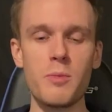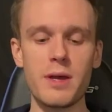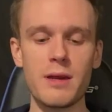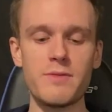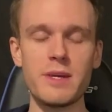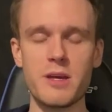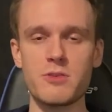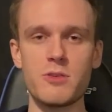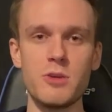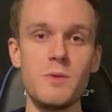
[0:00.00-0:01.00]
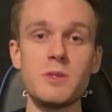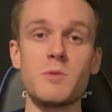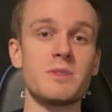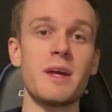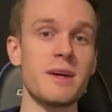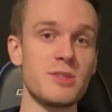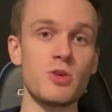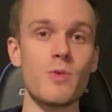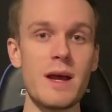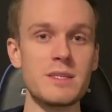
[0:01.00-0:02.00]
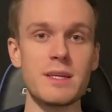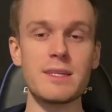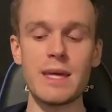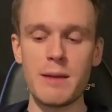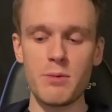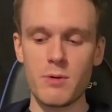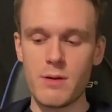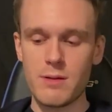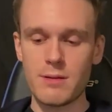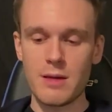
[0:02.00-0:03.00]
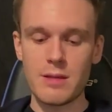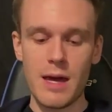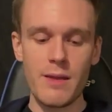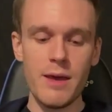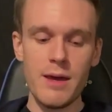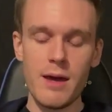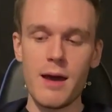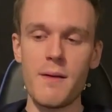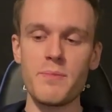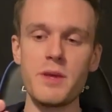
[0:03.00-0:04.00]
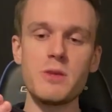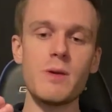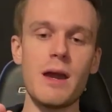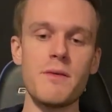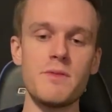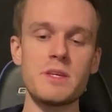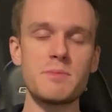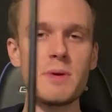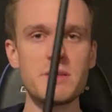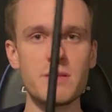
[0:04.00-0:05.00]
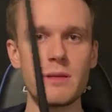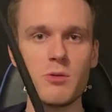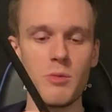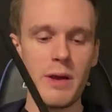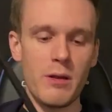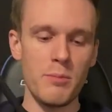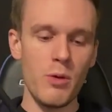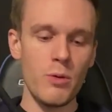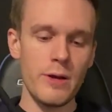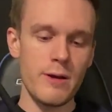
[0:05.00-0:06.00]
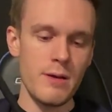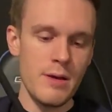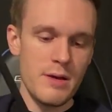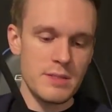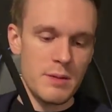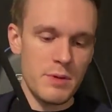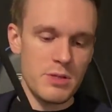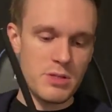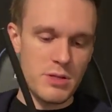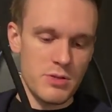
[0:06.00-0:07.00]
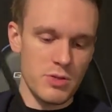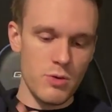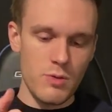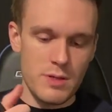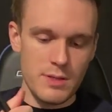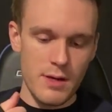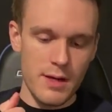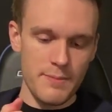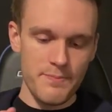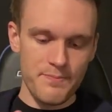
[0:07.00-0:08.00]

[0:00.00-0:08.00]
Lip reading: kind of texture to it, so it's not going to scratch any table or anything like that. Then you have this basically a little metal pole here. Simply just going to screw this on.